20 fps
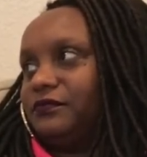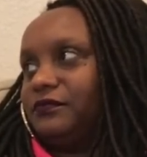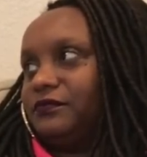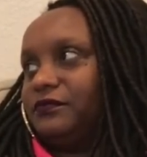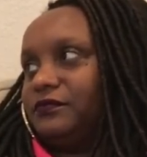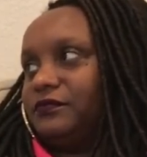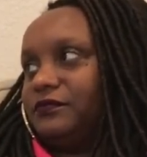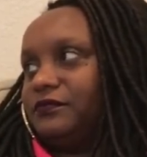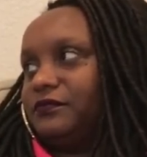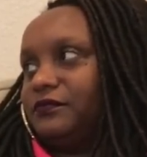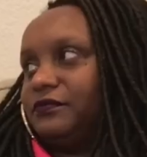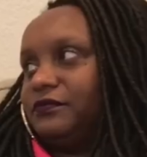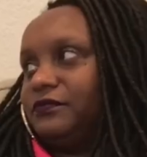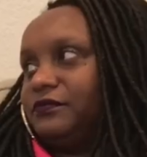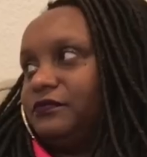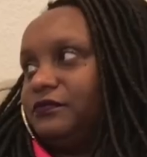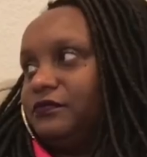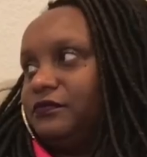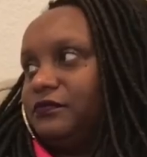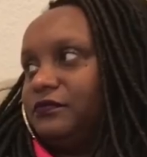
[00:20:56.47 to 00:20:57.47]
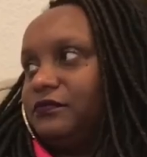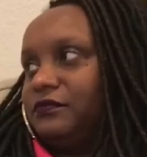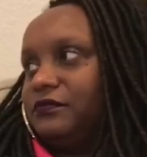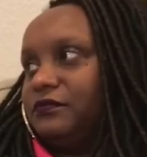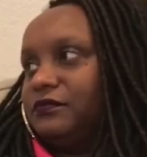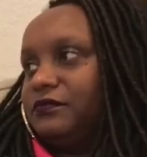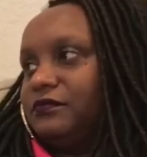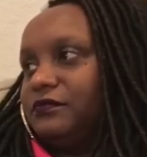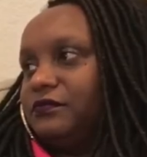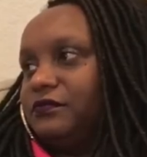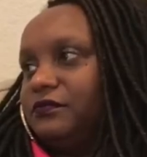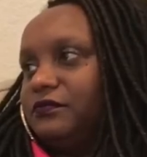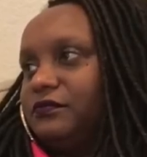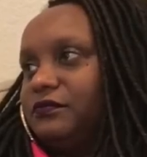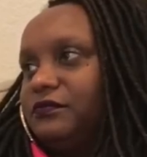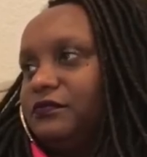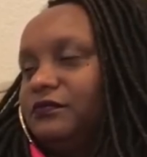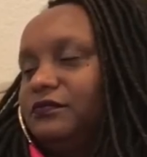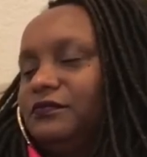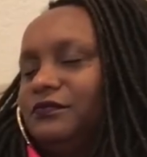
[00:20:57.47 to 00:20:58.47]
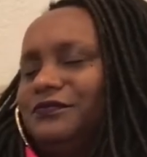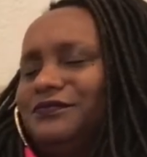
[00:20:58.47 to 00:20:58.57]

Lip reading: This person isn't speaking.